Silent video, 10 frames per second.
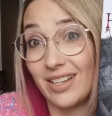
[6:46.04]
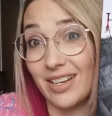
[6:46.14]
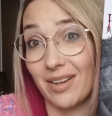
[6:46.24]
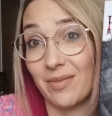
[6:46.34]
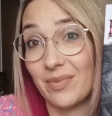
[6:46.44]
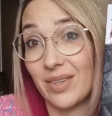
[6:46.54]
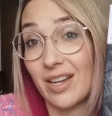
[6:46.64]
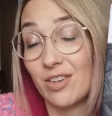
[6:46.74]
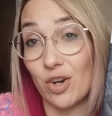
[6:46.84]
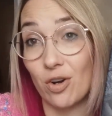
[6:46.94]
Yeah,
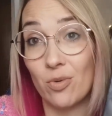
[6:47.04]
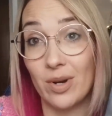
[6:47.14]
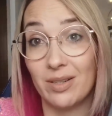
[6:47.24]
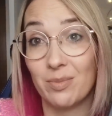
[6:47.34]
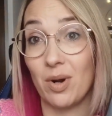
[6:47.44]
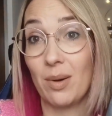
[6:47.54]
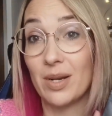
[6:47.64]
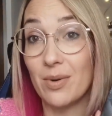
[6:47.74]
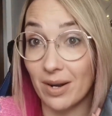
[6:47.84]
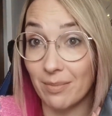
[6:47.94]
John Gwynne,
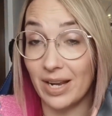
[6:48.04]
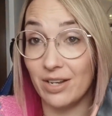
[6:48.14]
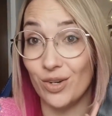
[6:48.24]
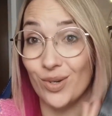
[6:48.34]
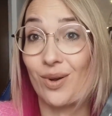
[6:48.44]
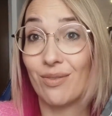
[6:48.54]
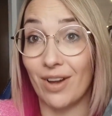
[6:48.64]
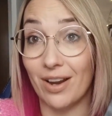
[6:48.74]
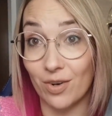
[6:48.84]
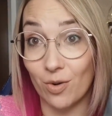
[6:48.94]
probably one of my new
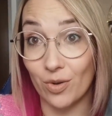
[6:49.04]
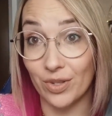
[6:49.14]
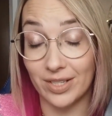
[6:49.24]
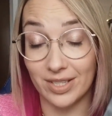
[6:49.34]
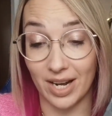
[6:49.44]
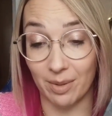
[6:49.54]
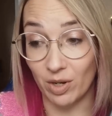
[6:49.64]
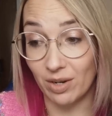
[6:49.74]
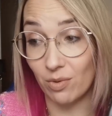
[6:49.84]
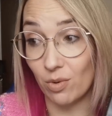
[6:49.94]
favourite authors, and I'm
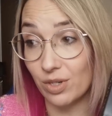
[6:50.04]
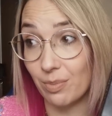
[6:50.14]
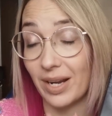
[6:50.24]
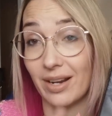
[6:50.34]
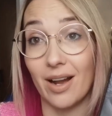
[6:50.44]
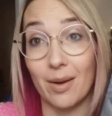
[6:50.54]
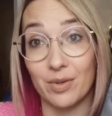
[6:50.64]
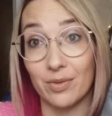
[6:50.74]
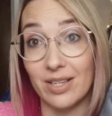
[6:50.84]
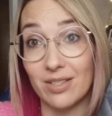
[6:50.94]
looking forward to picking up
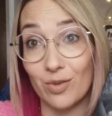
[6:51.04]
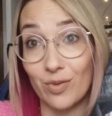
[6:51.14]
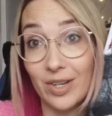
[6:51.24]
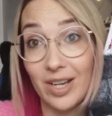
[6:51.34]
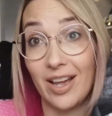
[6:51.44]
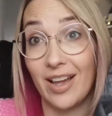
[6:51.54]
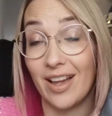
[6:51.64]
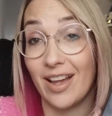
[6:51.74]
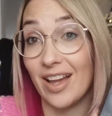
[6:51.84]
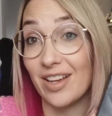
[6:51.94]
the rest of
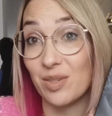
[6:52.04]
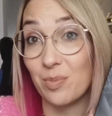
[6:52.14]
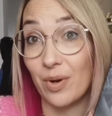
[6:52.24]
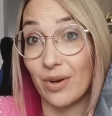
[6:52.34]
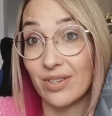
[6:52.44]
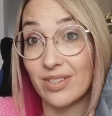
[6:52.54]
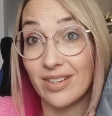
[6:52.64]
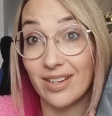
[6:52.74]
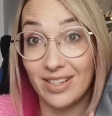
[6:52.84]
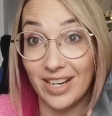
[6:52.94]
his books
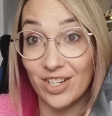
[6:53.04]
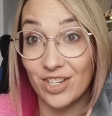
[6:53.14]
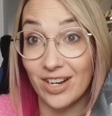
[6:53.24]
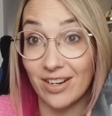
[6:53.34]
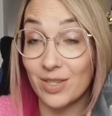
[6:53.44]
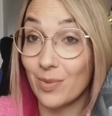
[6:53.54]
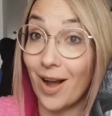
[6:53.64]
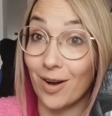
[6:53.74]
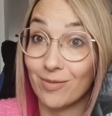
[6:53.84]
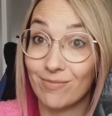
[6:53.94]
next year as
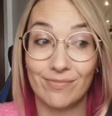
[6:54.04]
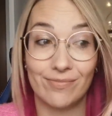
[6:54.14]
well.